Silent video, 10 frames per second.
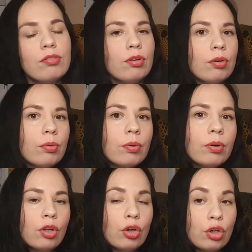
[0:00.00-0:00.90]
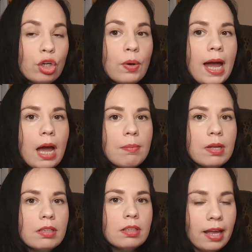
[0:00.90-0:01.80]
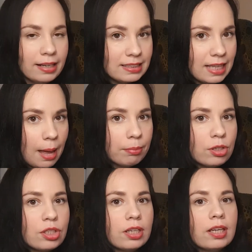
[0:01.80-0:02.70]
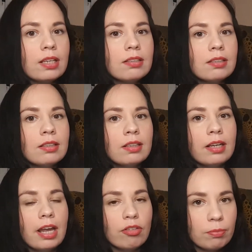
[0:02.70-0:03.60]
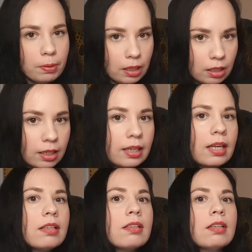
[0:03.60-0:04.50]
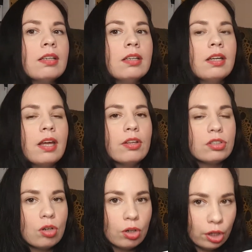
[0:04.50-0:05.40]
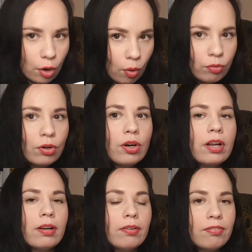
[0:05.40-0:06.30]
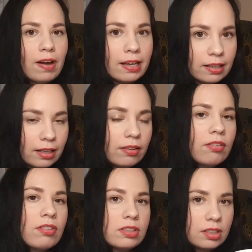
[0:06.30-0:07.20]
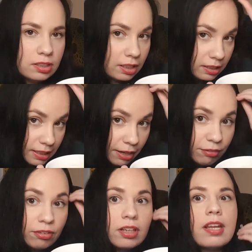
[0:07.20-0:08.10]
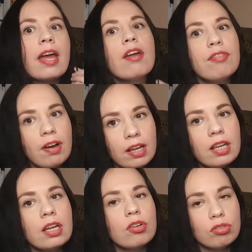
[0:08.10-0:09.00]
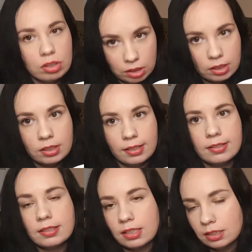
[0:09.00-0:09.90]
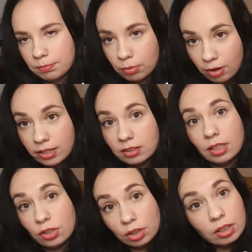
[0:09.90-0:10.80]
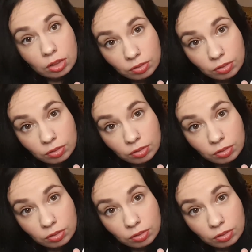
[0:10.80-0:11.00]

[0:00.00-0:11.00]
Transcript: to your new habit and establishing it and repeating it and starting over and fighting the resistance every day, fighting resistance, because procrastination is